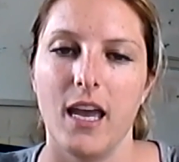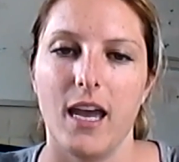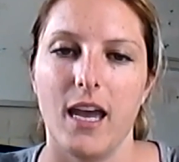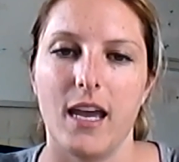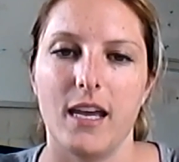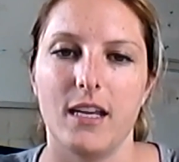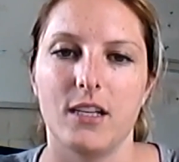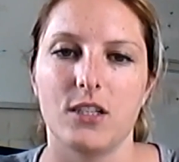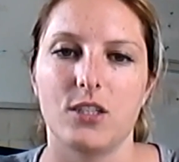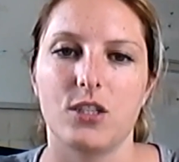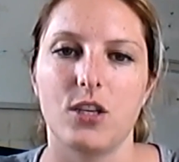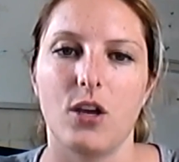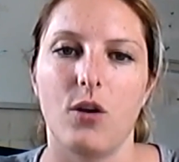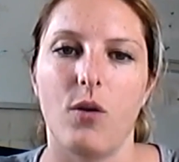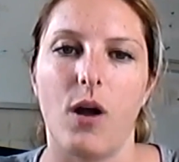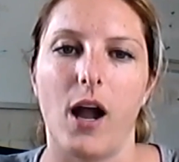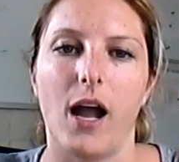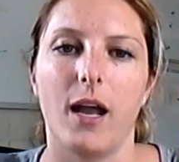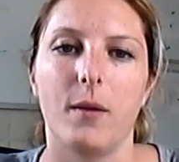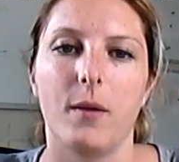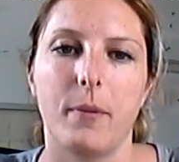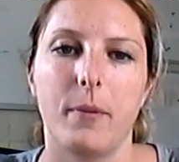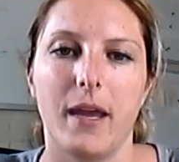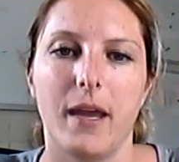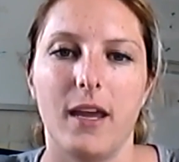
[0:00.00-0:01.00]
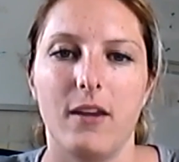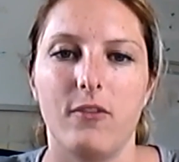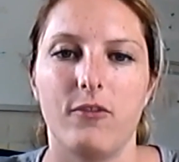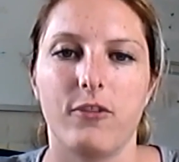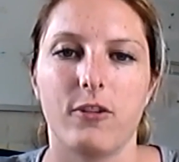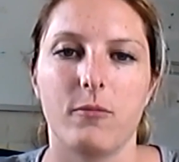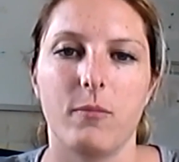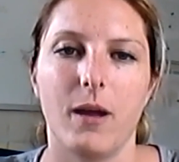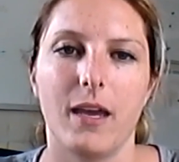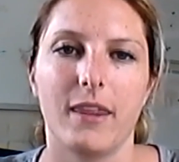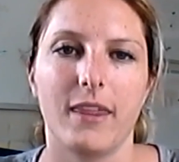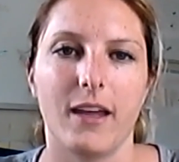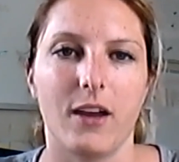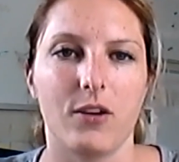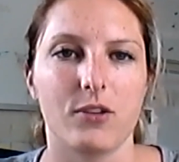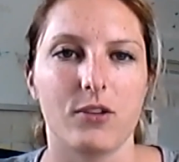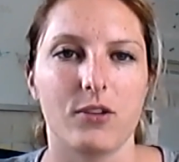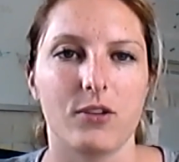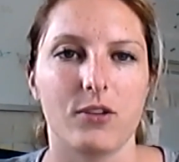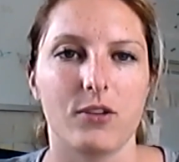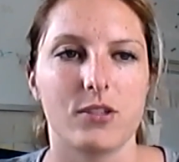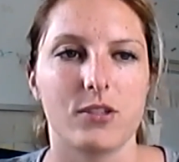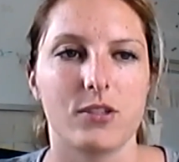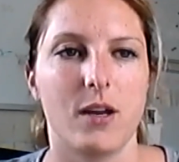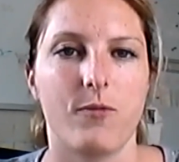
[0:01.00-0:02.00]
And so I paid for my
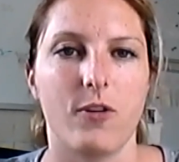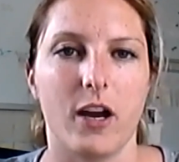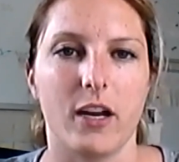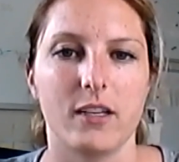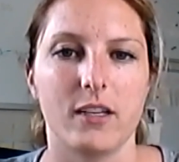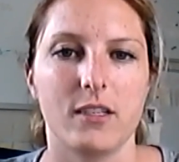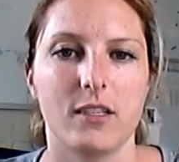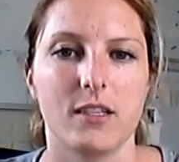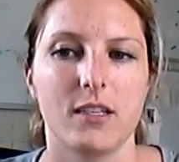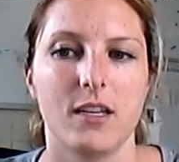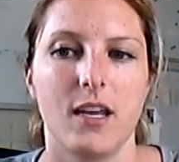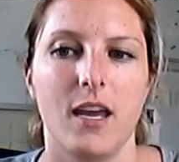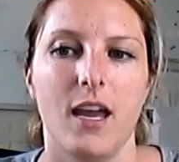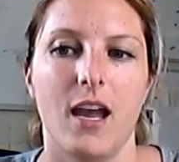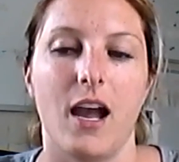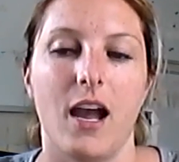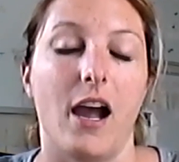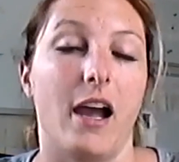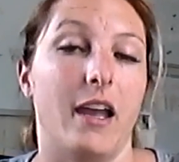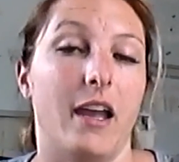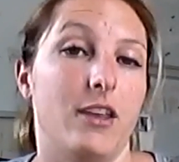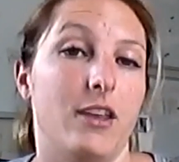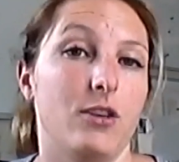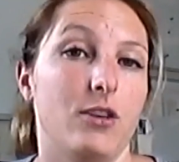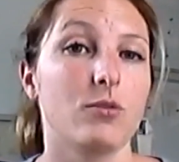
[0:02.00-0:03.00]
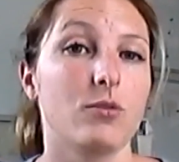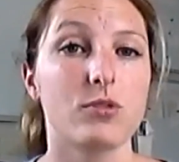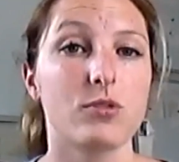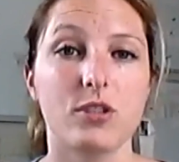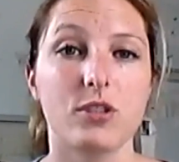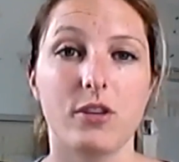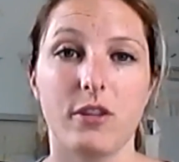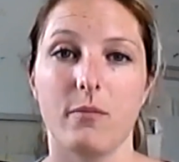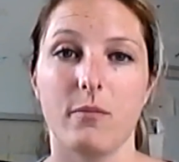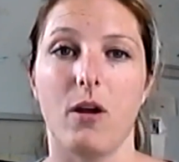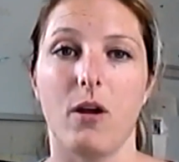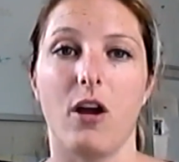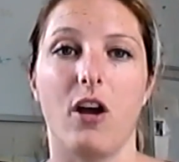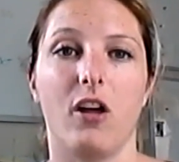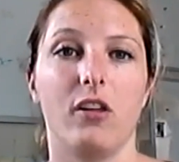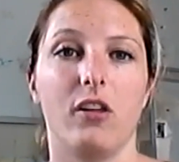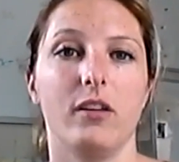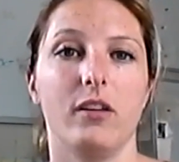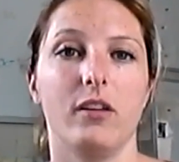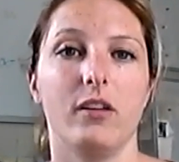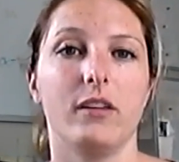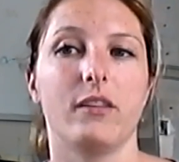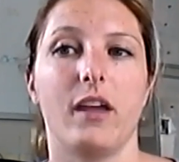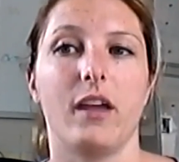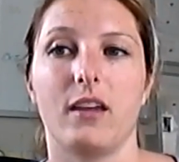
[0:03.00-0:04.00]
1,000 up front. I used them all
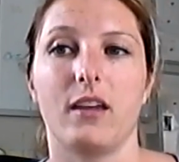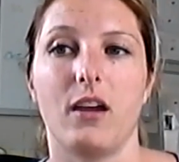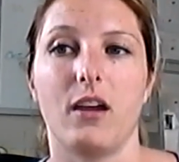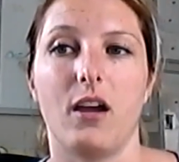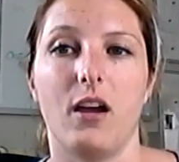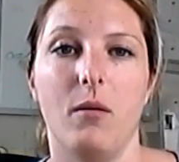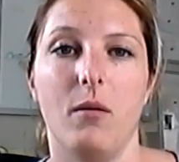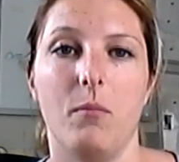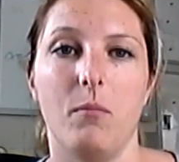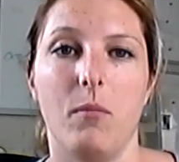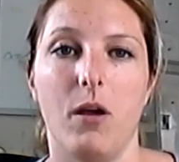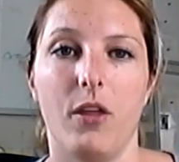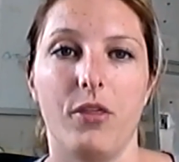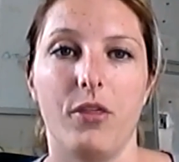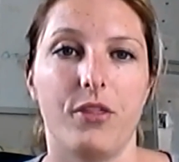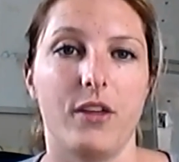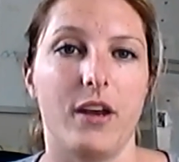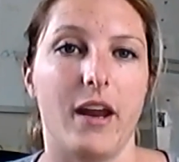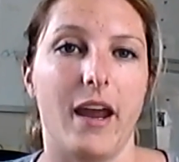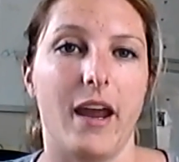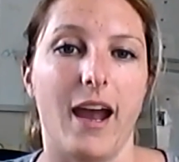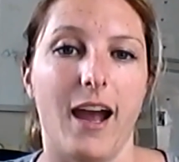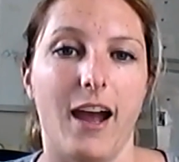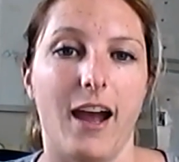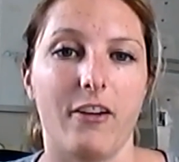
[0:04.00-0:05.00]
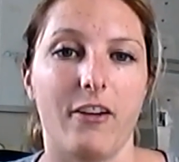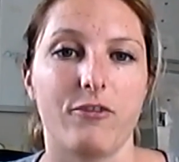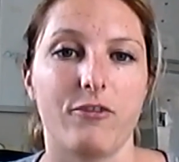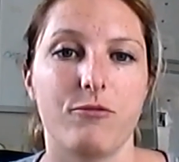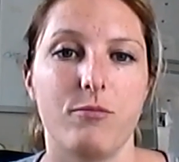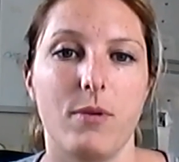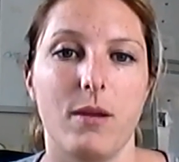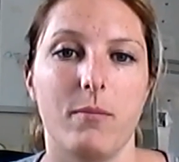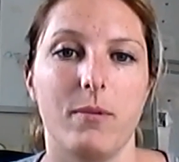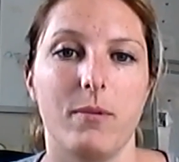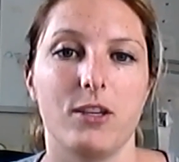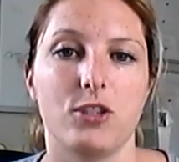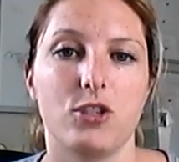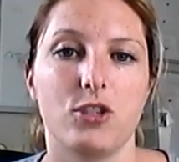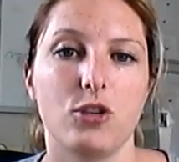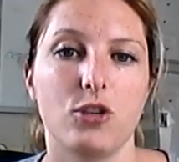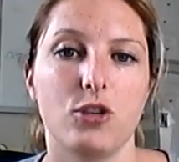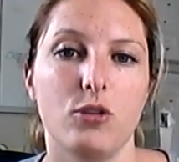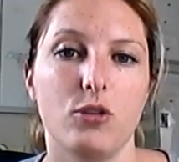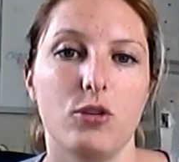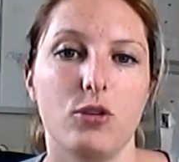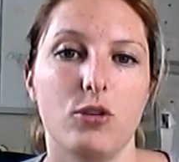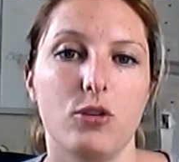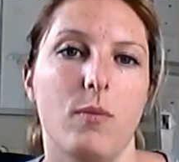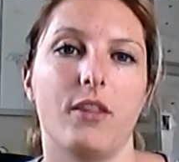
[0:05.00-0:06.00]
in like a month and a half, maybe
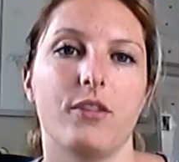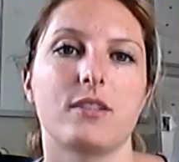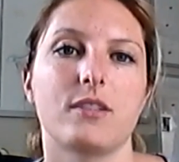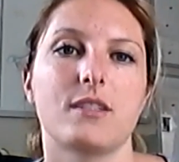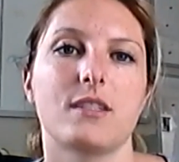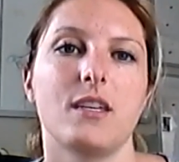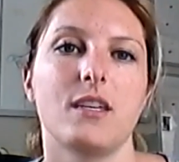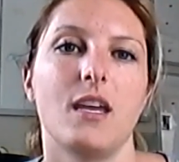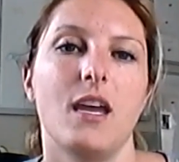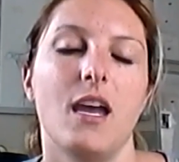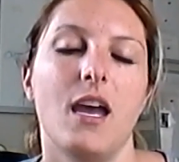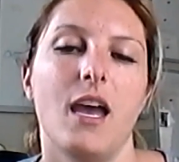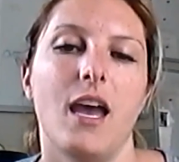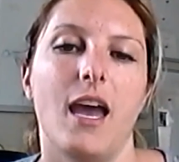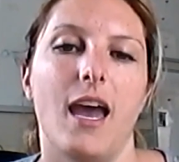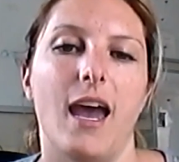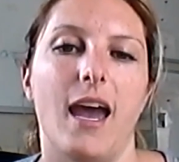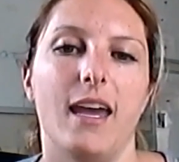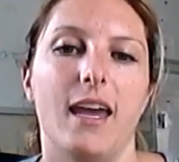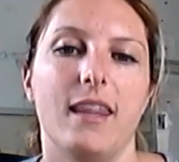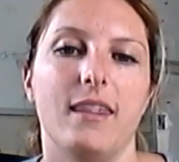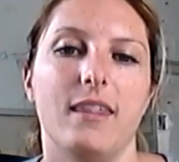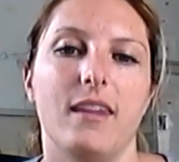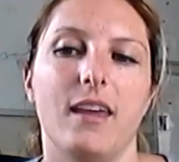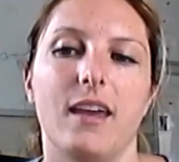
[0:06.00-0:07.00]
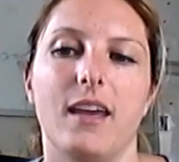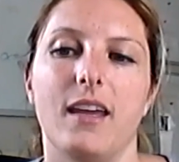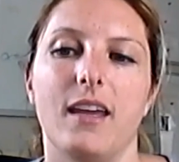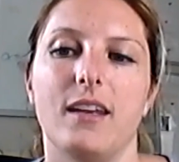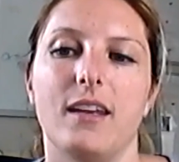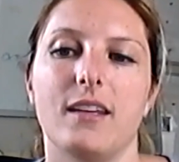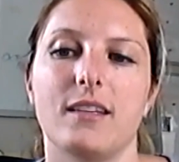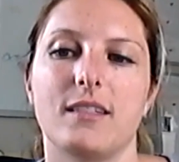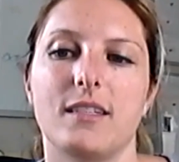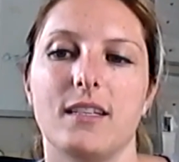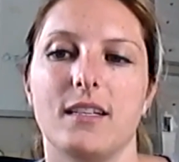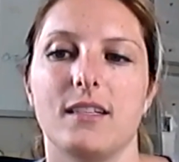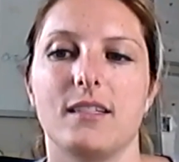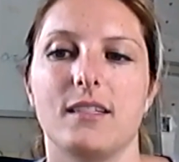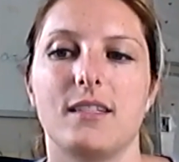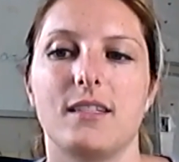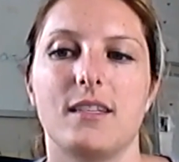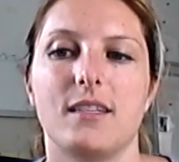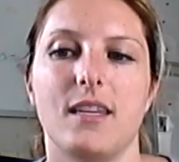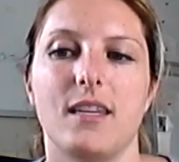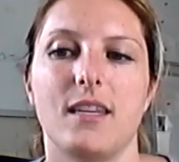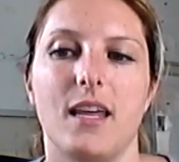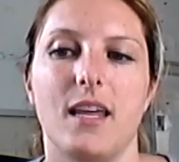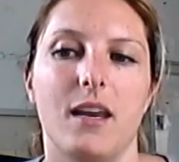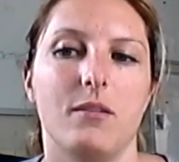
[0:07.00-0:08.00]
2 months. And then since
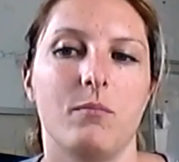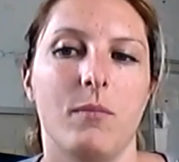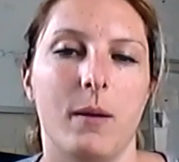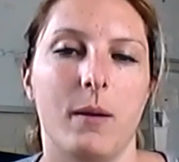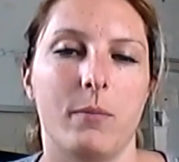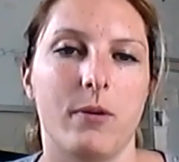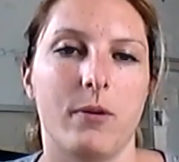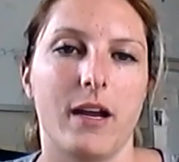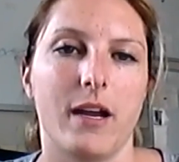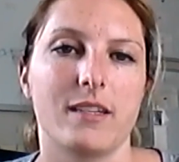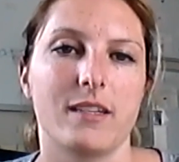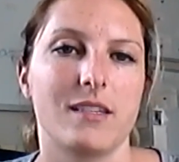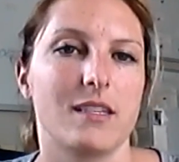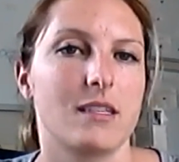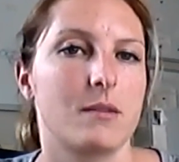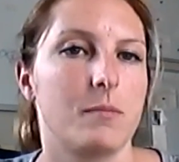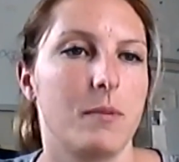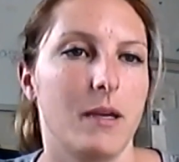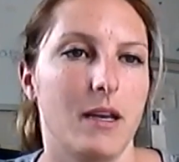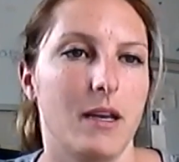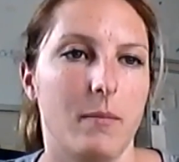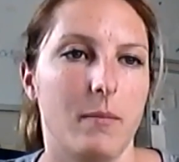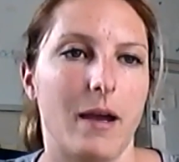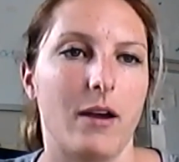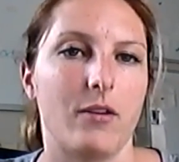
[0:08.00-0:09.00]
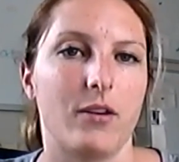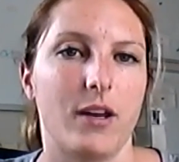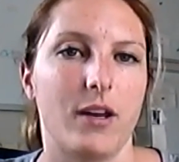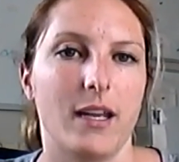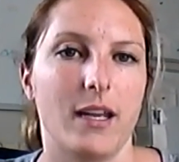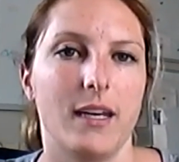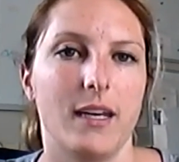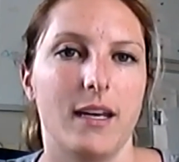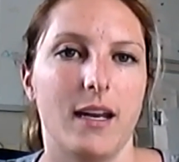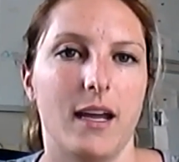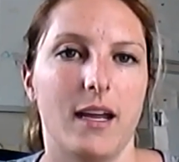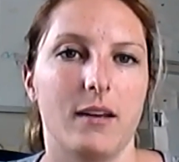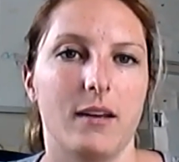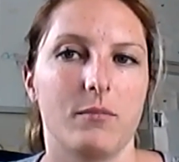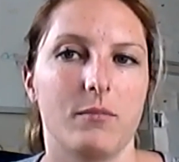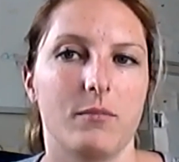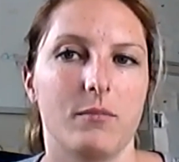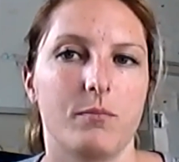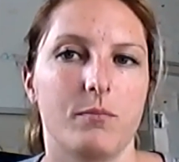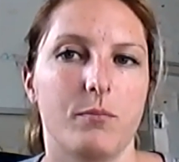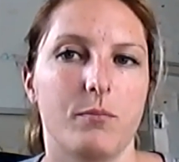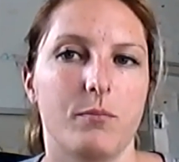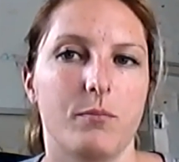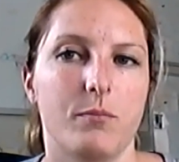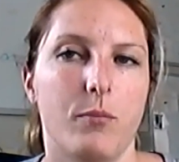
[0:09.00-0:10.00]
then, my price has been about
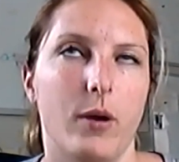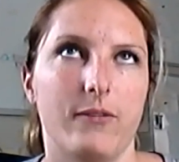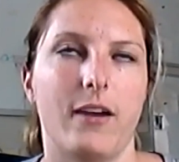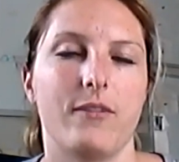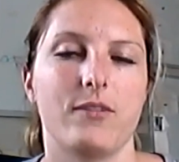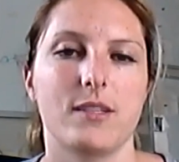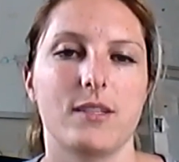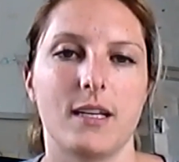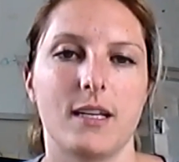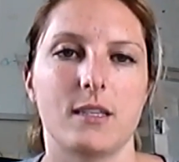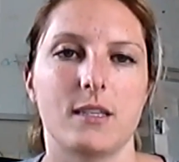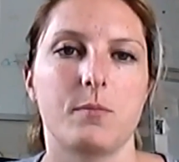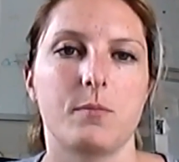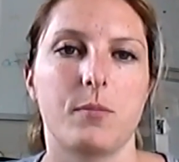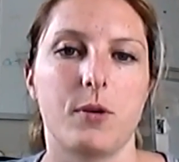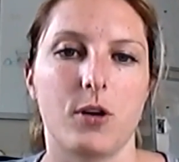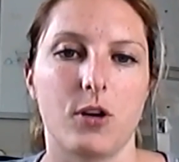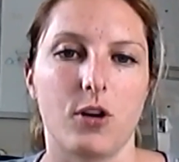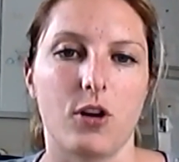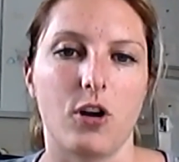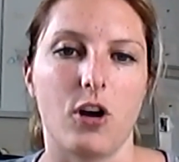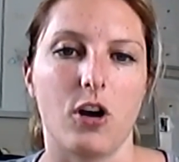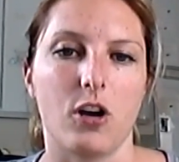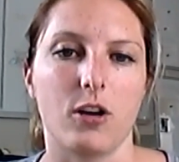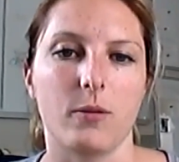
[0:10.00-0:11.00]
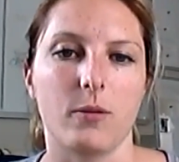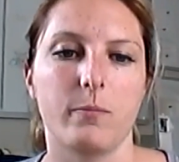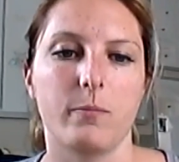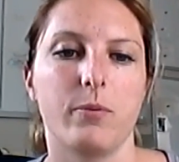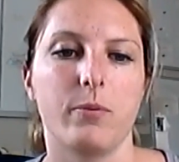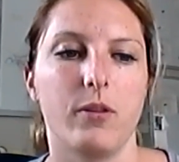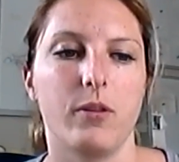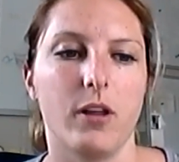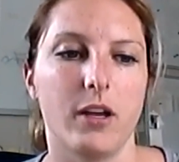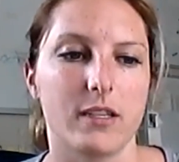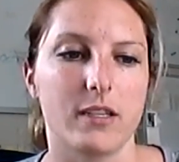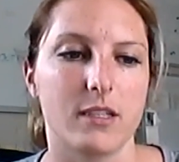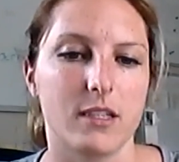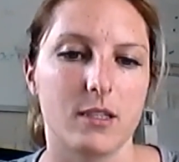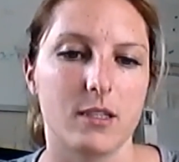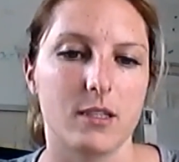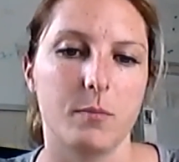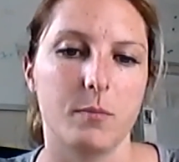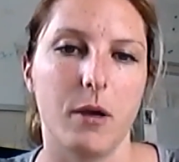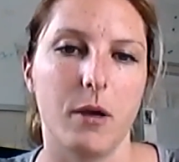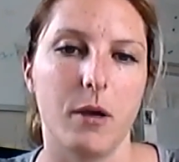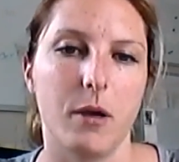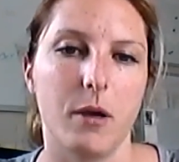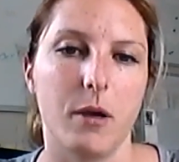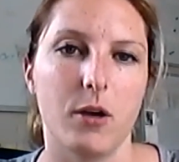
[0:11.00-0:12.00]
99.5 cents per card plus
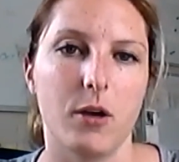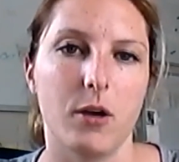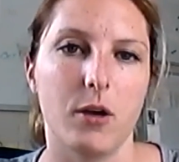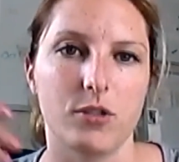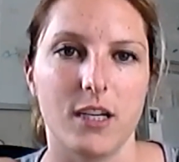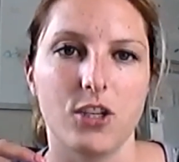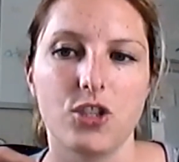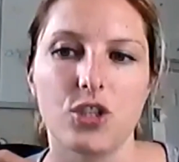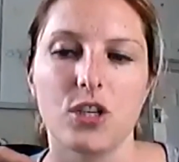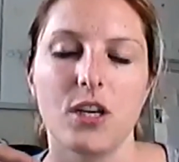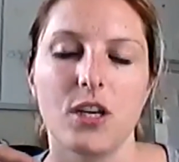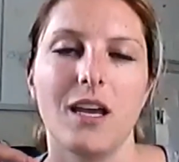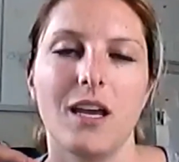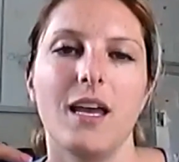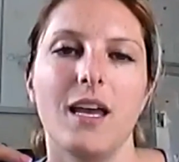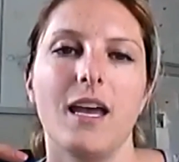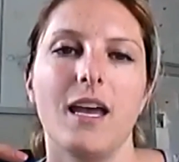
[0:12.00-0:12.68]
postage.